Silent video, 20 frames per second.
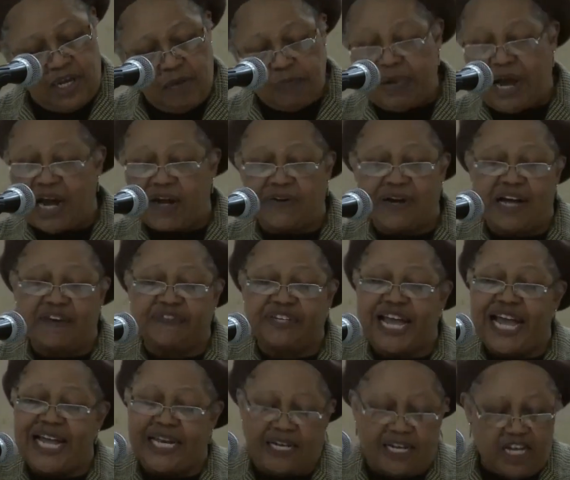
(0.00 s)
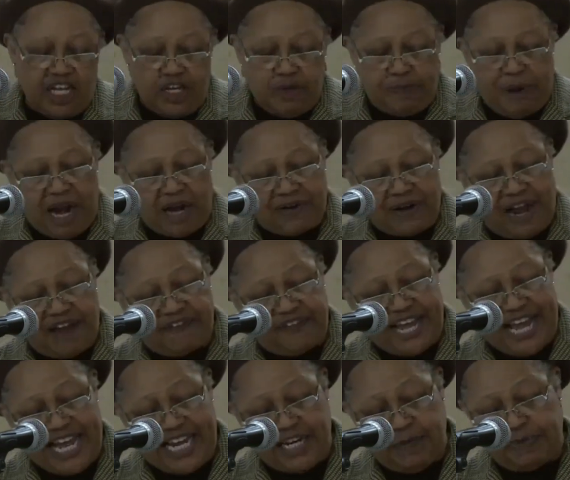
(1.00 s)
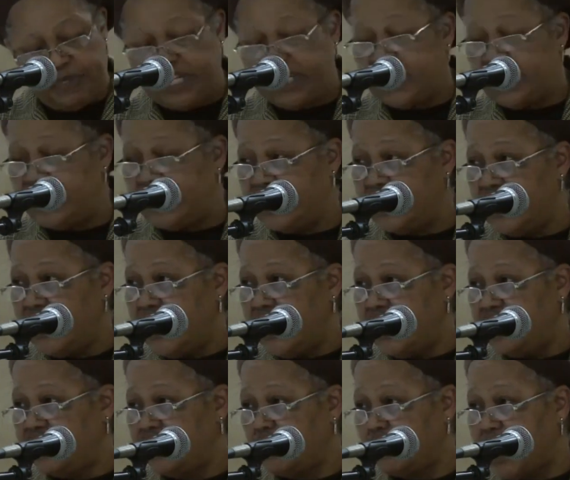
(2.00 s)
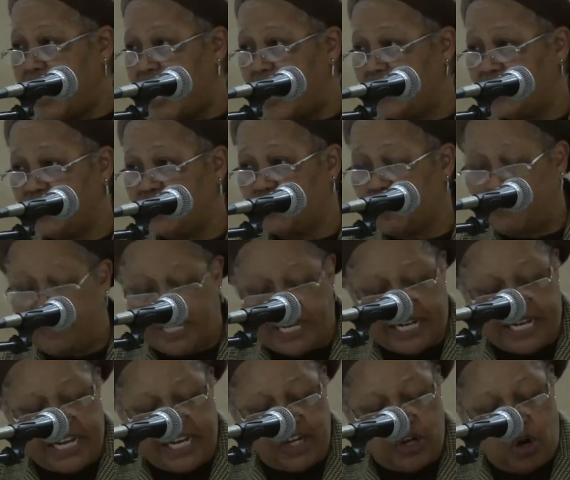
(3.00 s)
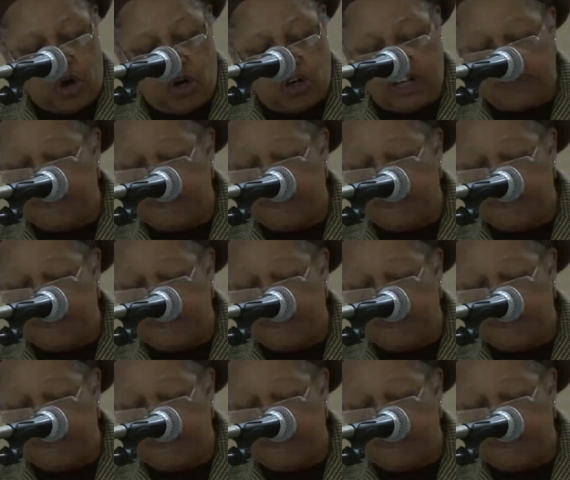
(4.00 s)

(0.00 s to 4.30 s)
Paragraph 10, paragraph 8 in particular, is you cannot discriminate in your